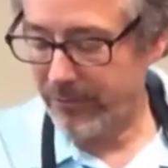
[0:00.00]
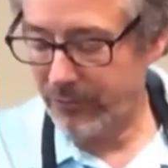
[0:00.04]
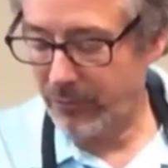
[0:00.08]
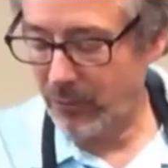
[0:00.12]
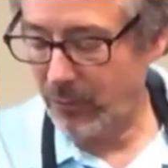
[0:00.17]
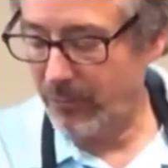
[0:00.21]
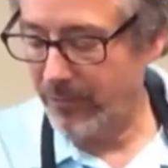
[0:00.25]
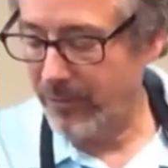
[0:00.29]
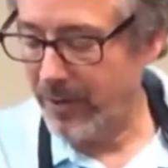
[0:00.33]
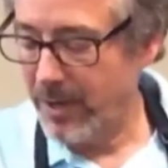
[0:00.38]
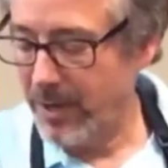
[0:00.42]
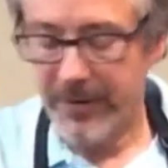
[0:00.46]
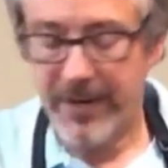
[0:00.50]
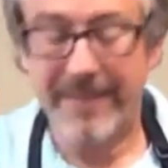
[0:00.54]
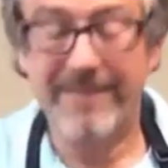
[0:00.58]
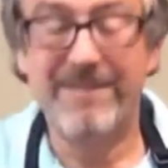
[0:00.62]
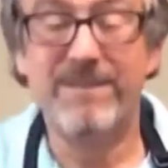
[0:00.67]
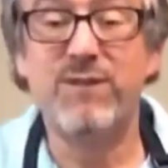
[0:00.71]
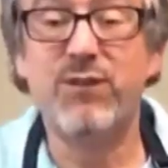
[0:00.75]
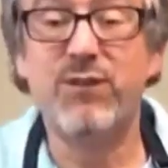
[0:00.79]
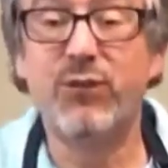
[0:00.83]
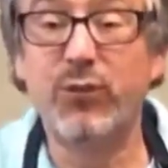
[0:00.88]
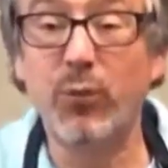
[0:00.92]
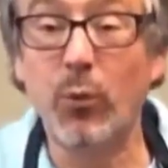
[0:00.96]
So we
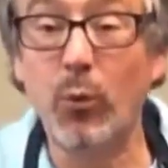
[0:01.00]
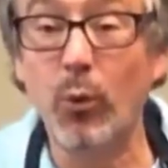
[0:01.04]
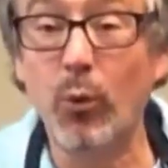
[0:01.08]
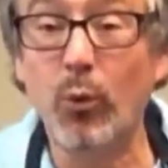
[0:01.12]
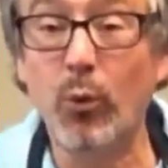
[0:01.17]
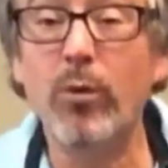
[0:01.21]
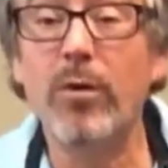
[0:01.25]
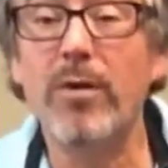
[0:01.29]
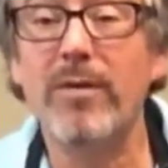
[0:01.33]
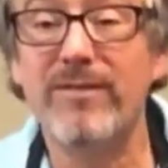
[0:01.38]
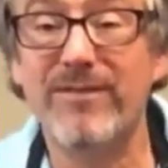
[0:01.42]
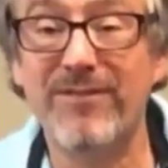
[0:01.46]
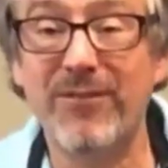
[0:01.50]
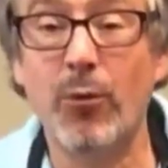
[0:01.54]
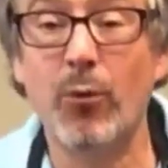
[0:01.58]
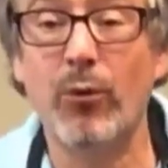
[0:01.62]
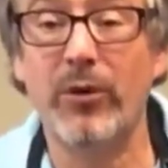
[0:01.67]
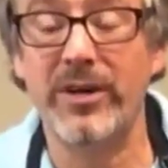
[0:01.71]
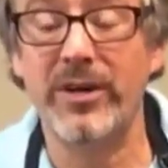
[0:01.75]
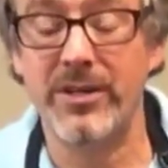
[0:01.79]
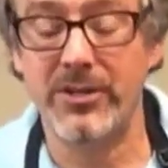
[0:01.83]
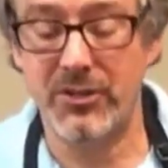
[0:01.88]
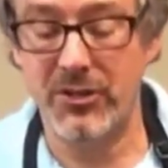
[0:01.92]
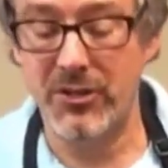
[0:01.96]
have 4
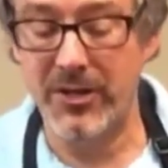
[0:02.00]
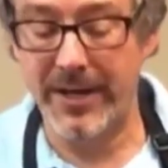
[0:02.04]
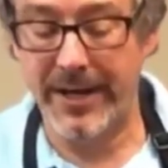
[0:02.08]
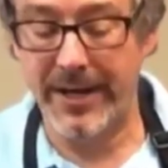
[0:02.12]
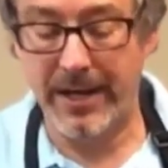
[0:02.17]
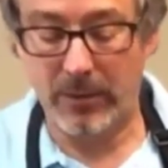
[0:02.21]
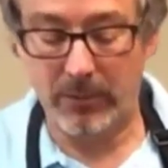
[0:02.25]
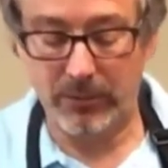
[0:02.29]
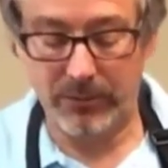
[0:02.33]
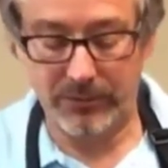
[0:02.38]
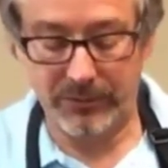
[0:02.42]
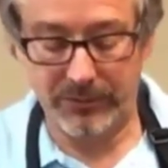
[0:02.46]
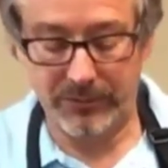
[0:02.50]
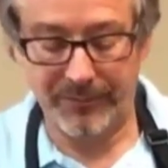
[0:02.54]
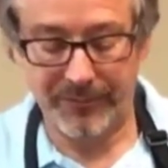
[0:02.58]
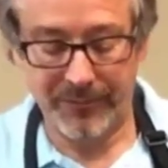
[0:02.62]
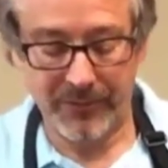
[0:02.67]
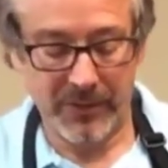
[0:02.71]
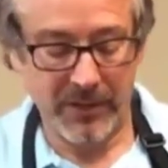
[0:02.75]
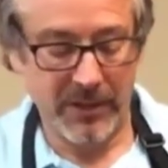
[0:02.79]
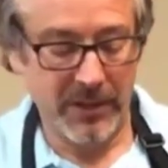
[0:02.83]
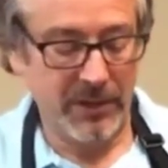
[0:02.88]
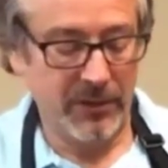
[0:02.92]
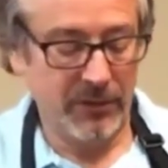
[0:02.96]
4-inch dowels.
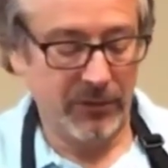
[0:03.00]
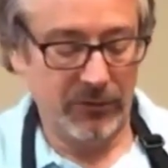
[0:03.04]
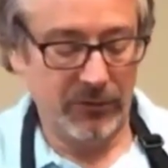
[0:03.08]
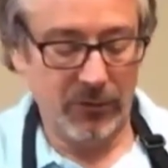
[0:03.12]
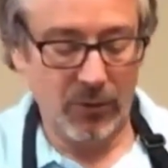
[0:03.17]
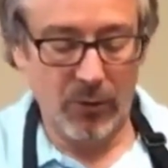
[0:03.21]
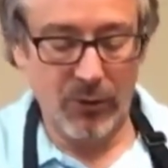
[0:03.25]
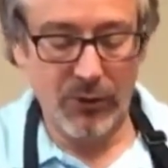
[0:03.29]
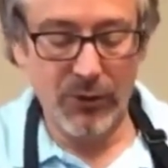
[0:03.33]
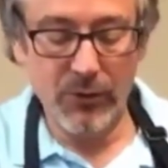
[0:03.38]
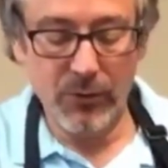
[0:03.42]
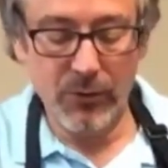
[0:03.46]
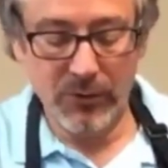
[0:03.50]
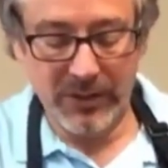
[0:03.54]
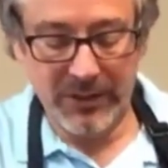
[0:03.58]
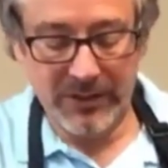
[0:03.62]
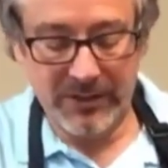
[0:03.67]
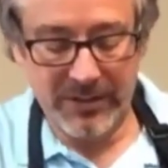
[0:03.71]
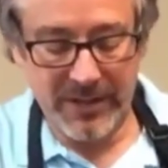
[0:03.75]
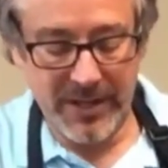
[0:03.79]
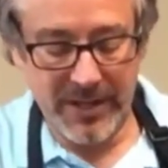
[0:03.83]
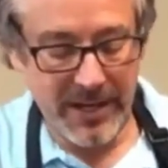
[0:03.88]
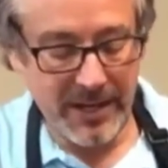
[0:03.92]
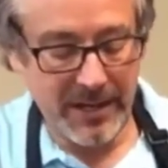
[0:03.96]
So you're going to
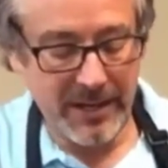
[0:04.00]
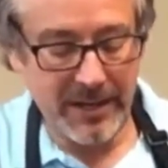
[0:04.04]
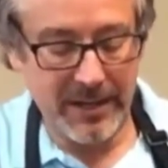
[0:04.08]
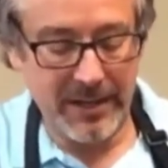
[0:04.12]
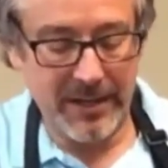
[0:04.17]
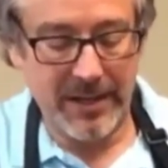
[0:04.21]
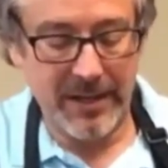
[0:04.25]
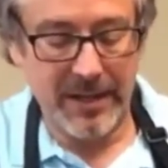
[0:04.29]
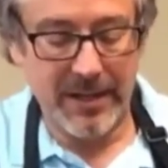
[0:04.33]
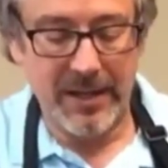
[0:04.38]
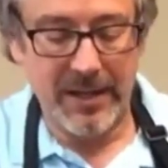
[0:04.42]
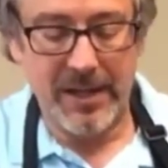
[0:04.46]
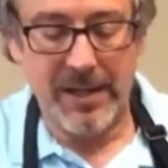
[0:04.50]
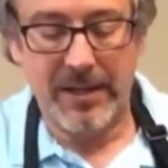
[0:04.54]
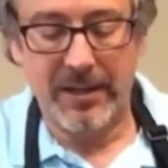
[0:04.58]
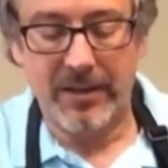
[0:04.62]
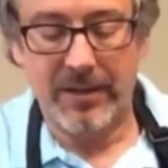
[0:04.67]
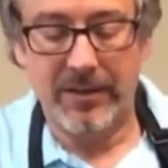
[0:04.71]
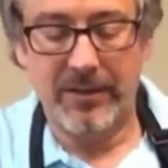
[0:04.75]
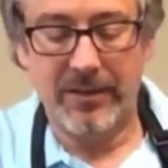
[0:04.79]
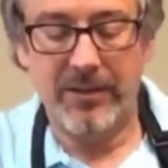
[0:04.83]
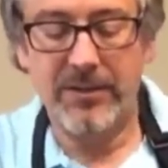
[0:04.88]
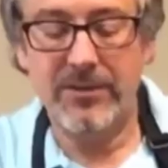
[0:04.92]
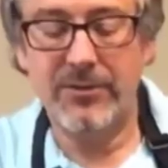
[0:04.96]
take
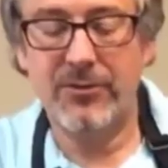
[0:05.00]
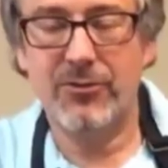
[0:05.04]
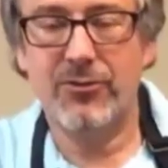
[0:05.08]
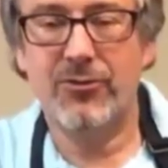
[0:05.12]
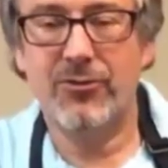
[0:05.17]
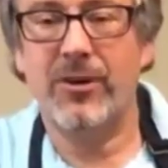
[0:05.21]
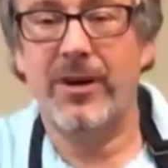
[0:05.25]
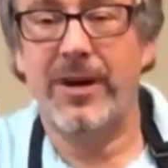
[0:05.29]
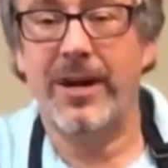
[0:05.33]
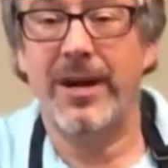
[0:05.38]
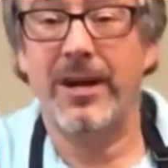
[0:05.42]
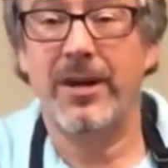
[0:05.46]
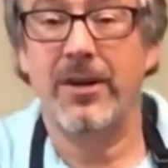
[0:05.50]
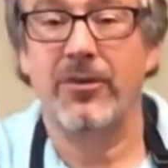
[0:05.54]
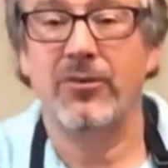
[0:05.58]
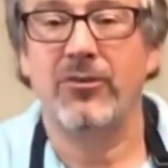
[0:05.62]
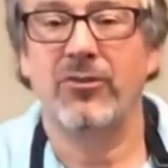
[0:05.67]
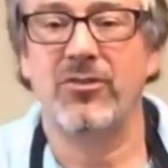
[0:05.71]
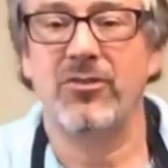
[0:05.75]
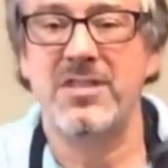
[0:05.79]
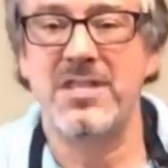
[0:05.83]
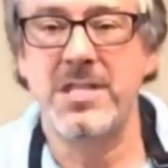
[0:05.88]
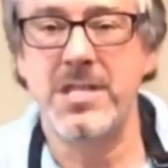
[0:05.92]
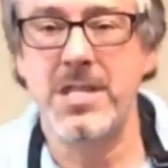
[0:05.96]
this tray.
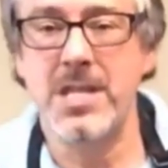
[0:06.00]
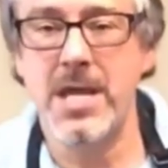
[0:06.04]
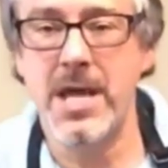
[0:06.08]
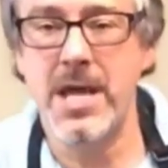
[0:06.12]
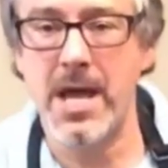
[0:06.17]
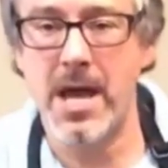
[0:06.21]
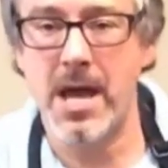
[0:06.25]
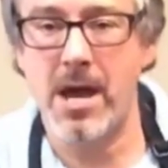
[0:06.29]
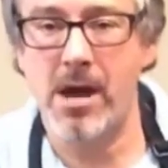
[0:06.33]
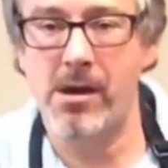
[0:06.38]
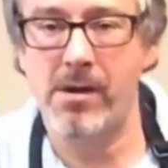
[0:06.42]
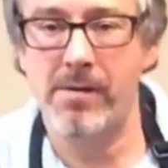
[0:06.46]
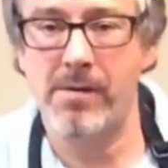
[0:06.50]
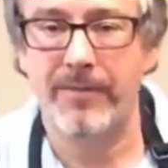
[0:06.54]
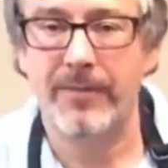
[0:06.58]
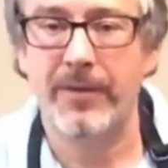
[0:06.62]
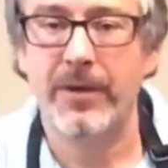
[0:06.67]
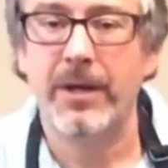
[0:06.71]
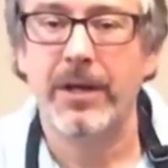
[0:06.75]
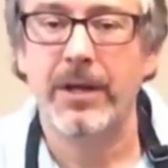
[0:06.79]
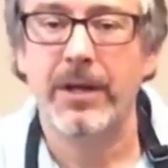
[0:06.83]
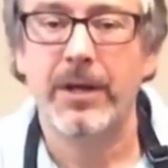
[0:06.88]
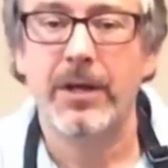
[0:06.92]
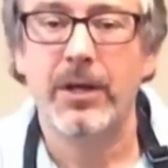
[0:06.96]
So now
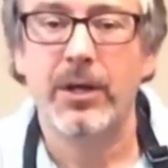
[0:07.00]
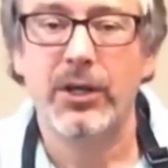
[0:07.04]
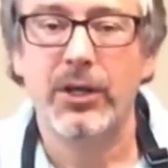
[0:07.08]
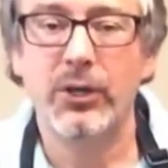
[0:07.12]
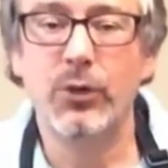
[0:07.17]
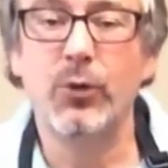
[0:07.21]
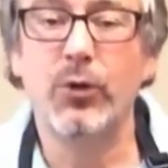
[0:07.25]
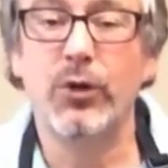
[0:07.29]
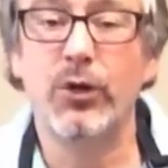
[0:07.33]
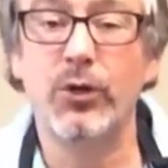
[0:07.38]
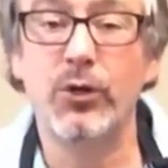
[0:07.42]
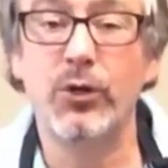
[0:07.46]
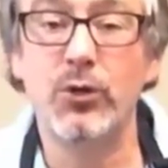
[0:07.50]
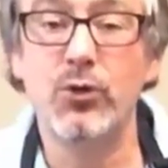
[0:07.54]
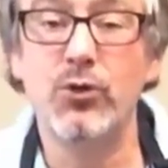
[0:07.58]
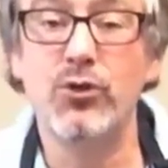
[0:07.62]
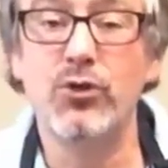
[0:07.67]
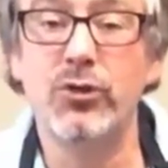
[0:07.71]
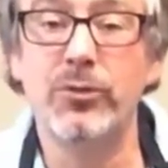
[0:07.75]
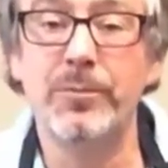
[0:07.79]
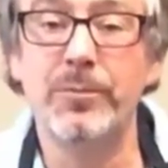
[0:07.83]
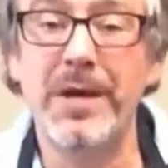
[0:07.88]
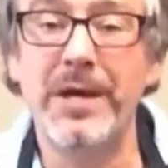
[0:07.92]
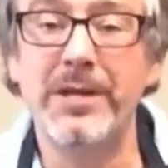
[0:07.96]
you're going to
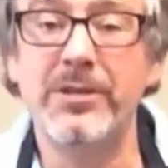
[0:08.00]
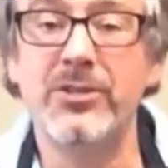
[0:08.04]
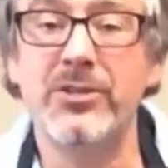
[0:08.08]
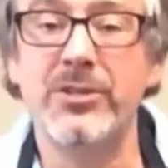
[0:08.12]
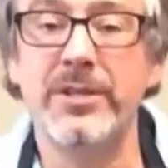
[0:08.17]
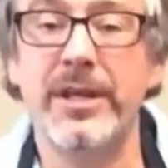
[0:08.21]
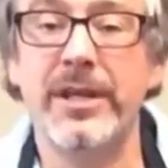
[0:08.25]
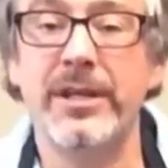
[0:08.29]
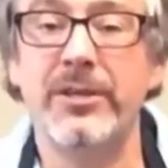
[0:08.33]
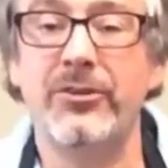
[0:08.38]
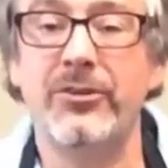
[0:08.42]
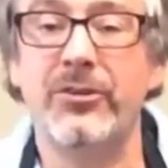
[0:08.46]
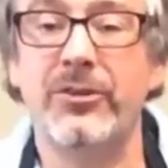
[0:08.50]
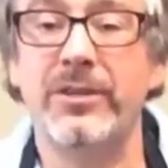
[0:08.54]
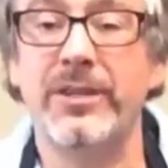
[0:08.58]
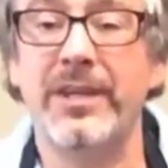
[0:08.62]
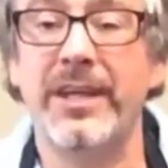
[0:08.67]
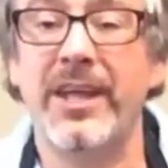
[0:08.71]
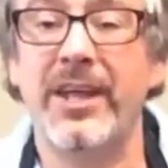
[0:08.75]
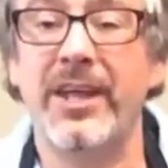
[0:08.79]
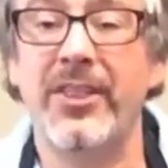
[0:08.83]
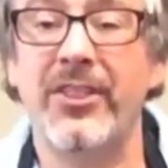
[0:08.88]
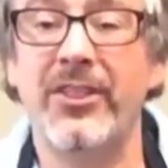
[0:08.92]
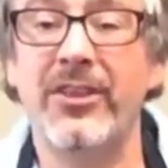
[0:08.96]
use your
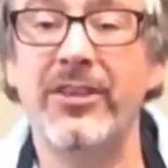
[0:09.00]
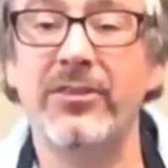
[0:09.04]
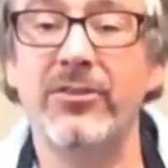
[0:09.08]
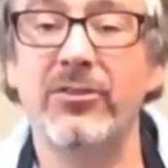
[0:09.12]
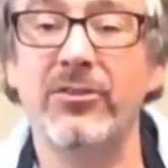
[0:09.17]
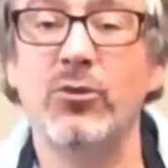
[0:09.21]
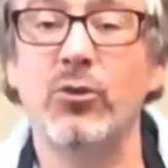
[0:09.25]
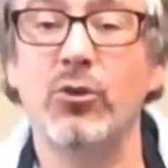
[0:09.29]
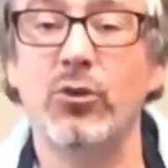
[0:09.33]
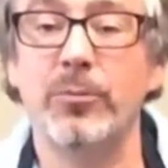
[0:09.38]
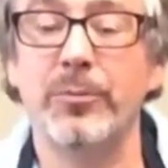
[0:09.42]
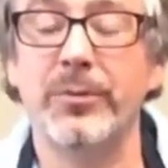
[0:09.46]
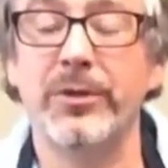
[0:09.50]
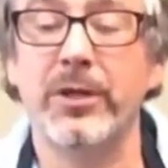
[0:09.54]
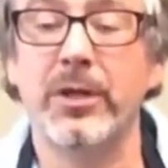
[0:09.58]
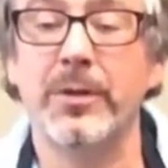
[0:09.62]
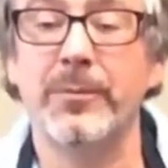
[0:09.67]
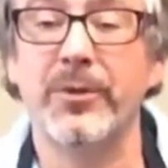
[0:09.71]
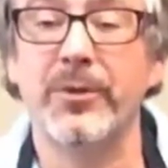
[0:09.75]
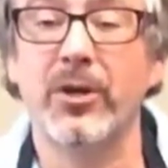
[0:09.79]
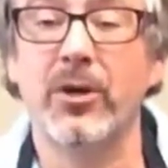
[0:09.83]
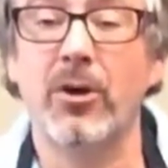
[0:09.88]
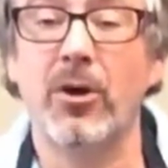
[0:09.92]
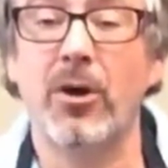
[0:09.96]
imagination, and this is going to
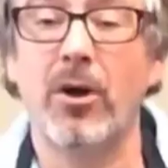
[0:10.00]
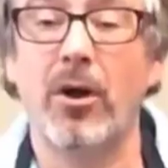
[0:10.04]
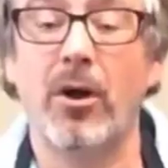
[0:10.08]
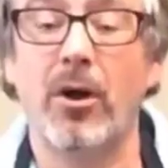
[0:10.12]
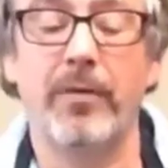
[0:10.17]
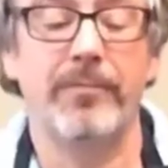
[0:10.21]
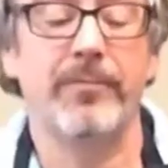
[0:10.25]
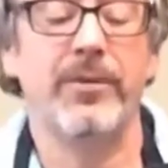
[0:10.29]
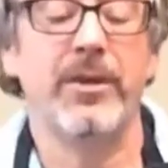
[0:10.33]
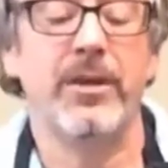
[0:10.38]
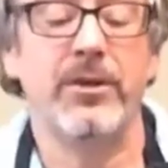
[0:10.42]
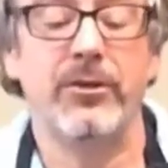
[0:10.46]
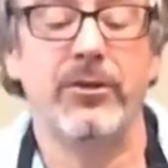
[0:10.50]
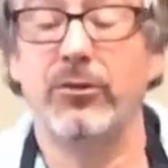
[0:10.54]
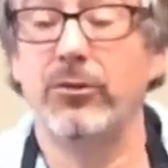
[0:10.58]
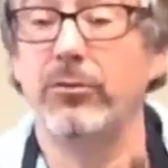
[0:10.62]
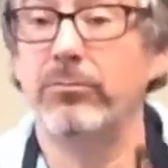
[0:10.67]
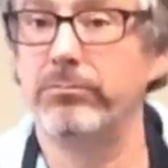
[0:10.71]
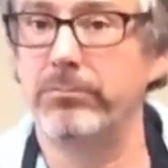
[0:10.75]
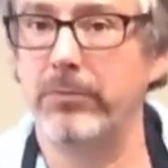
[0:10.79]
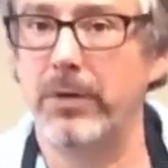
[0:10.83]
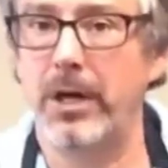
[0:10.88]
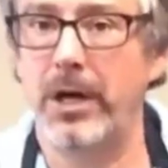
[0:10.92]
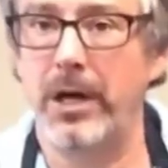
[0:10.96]
become a car.
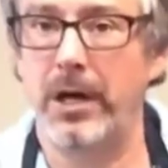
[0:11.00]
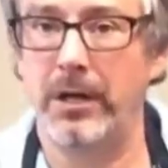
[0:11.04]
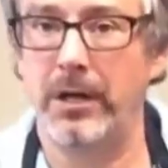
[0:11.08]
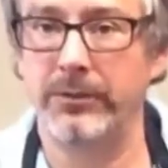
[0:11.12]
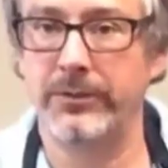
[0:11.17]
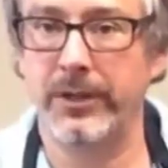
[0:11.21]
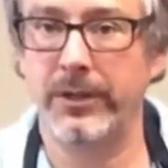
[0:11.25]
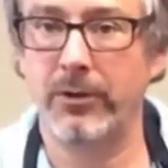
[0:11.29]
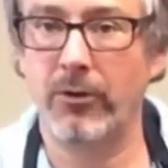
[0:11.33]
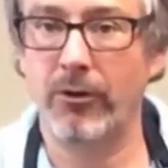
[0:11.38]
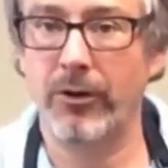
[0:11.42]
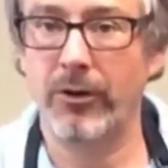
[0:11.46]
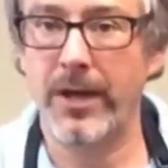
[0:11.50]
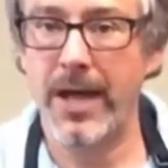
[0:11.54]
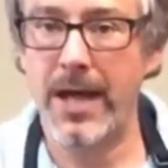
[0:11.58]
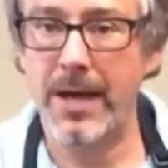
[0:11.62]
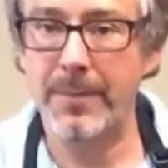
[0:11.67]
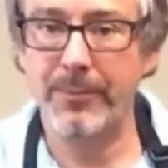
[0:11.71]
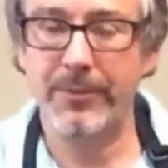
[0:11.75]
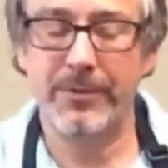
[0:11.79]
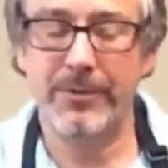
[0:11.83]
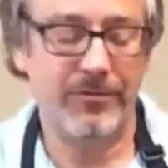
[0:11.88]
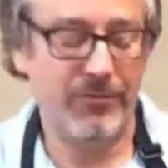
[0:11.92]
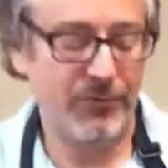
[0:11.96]
So how's that going to happen?